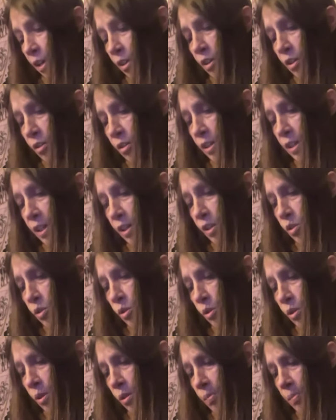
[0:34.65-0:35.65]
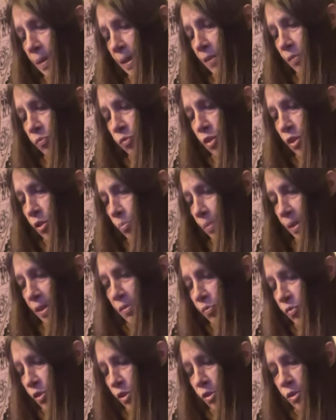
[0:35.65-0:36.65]
I don't care. Call my
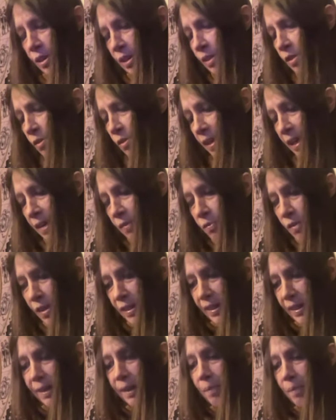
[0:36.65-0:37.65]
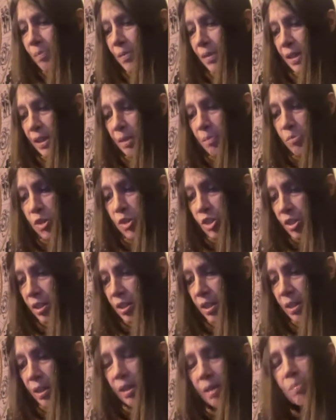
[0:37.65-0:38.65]
my phone. I don't care. I'm not. I'm. I'm just
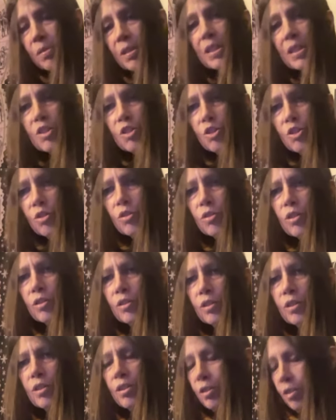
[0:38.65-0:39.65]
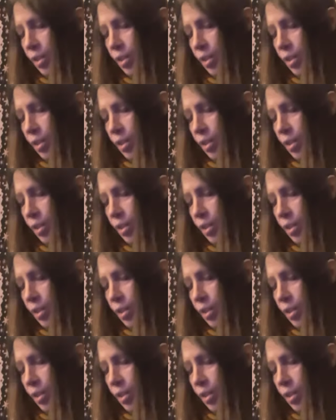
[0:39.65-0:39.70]
gonna. I'm concerned.